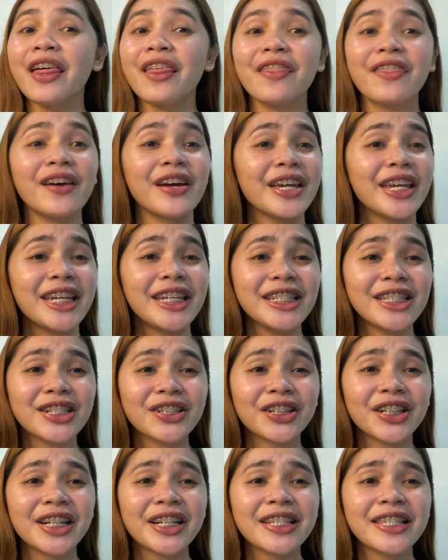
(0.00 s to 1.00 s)
The
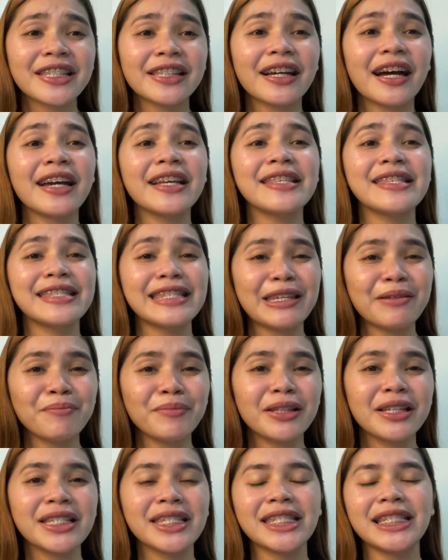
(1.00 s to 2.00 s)
interest I
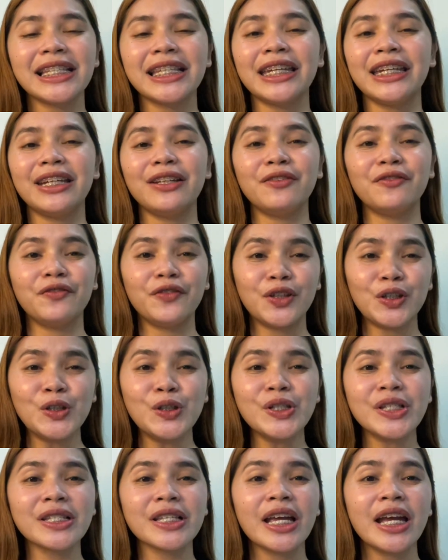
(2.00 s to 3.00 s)
seamlessly
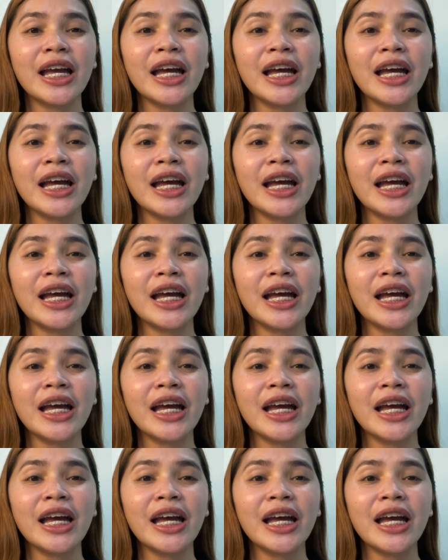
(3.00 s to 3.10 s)
infuse